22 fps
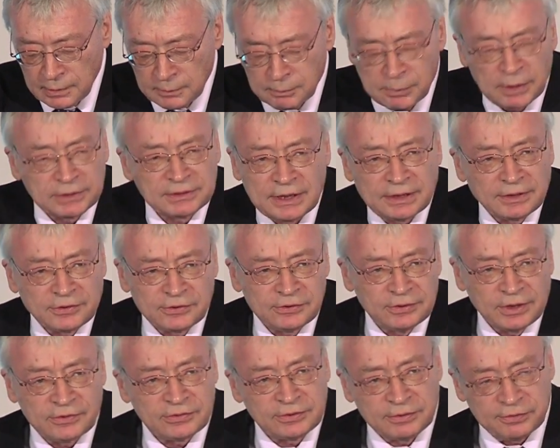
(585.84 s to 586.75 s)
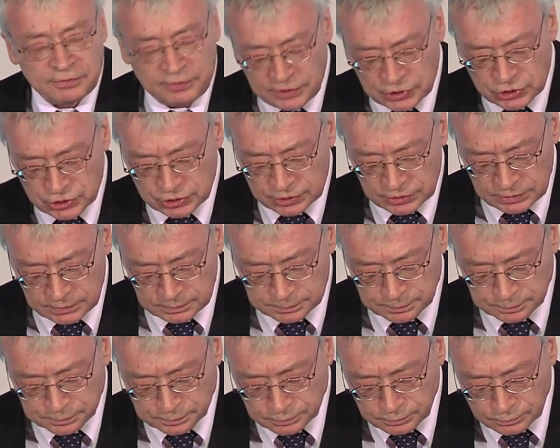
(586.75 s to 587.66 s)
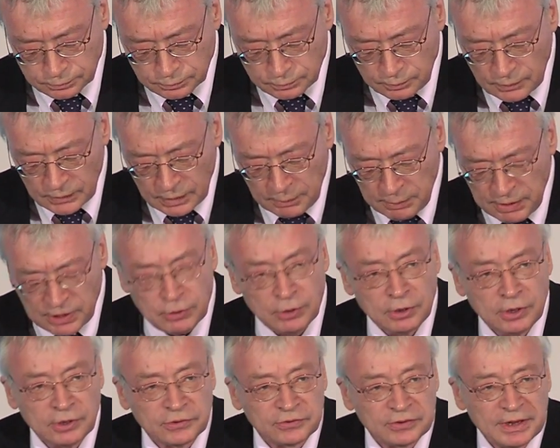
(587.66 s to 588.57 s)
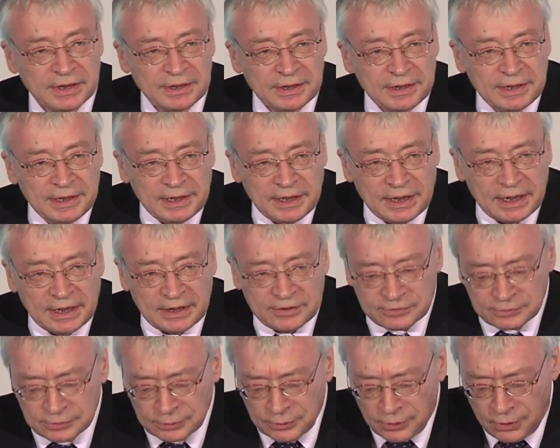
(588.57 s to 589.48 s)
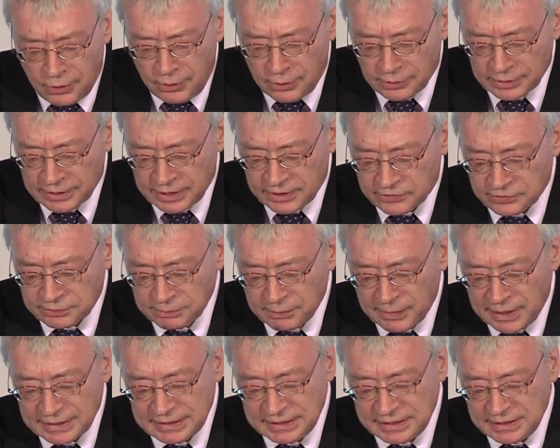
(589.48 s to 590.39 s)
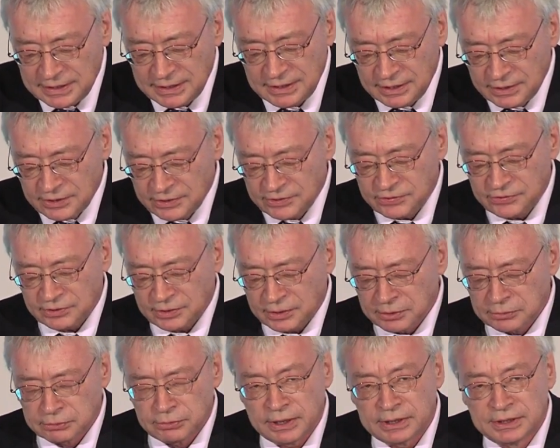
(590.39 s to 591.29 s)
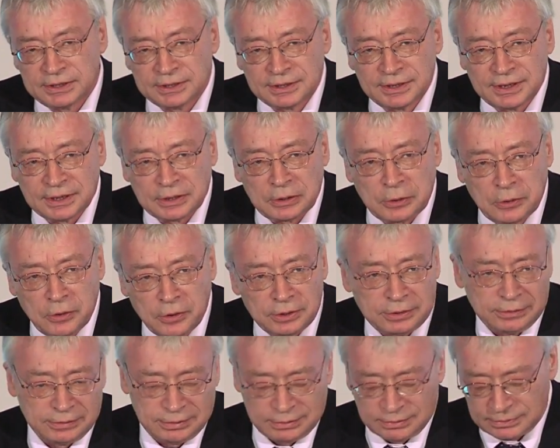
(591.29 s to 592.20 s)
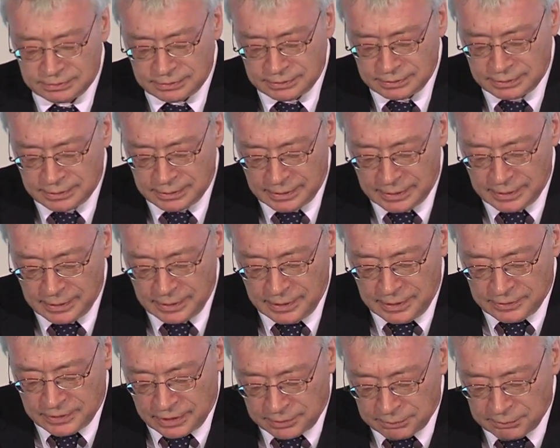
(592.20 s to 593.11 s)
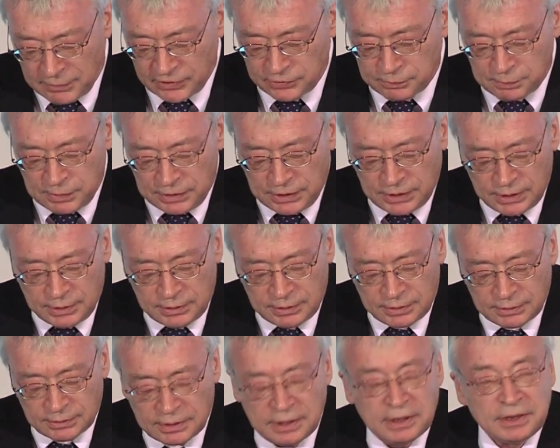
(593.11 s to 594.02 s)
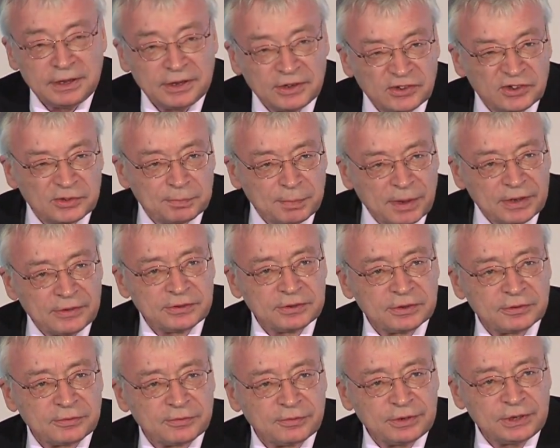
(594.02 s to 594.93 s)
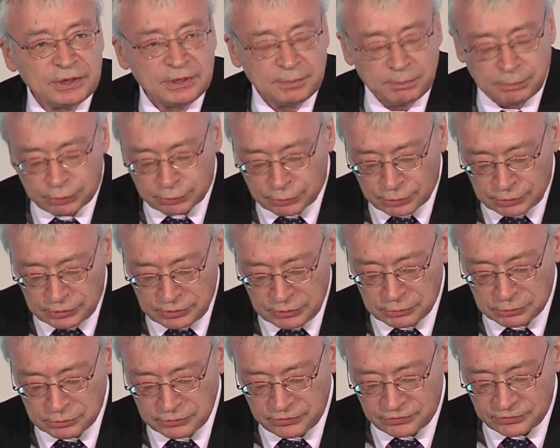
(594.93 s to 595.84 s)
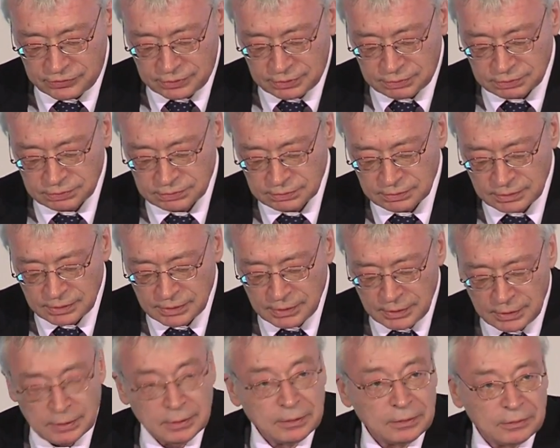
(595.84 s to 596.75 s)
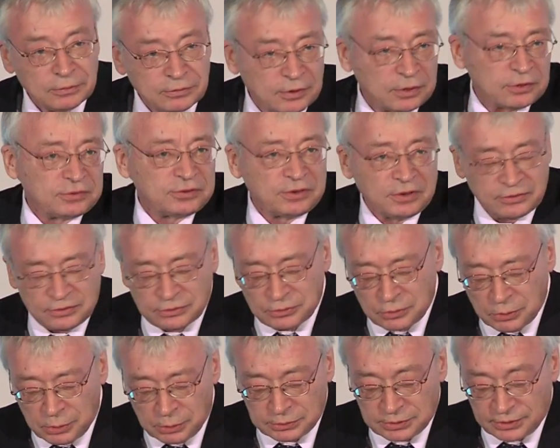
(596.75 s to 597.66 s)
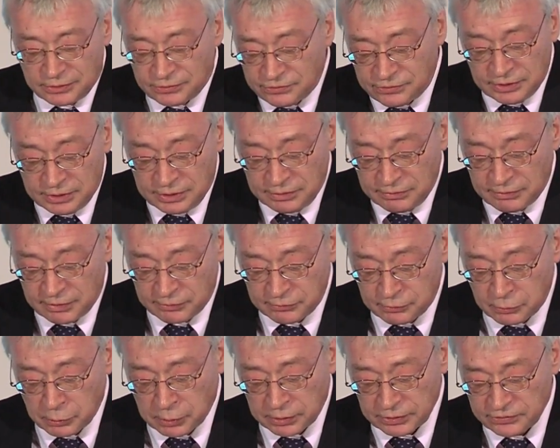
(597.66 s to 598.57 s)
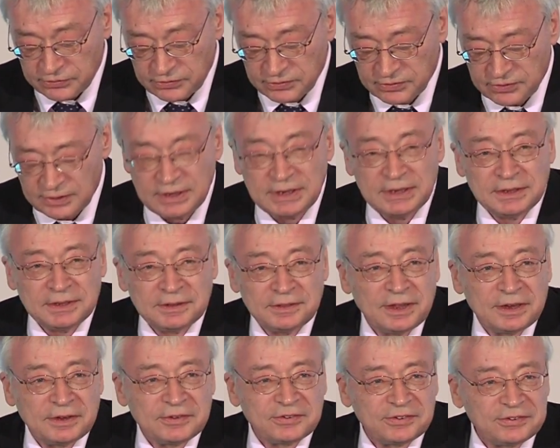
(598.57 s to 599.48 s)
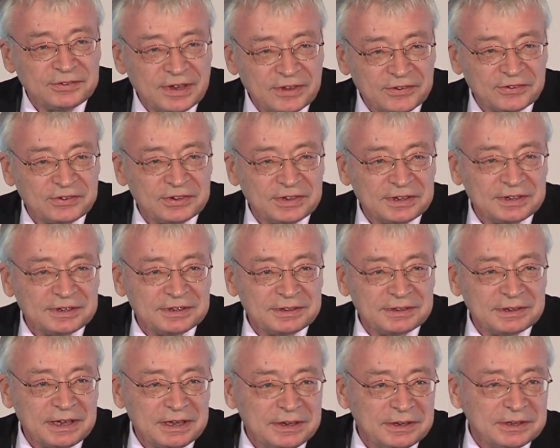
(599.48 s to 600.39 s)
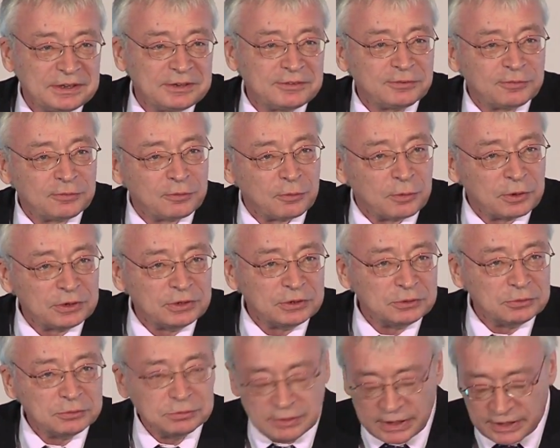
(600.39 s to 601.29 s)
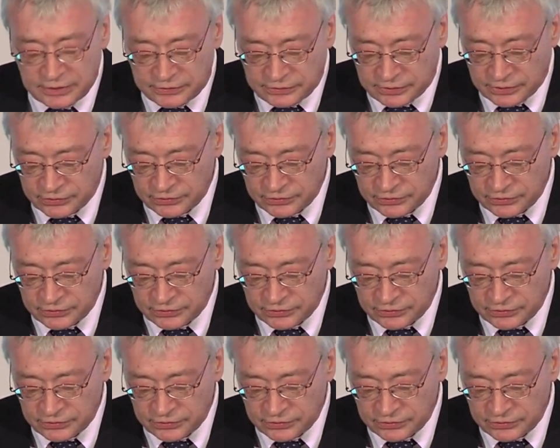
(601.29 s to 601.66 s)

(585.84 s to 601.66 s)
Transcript: But that is not sufficient because as long as money is a regular good that must be expensively produced, such as gold and silver, for instance, there is nothing in it for you as a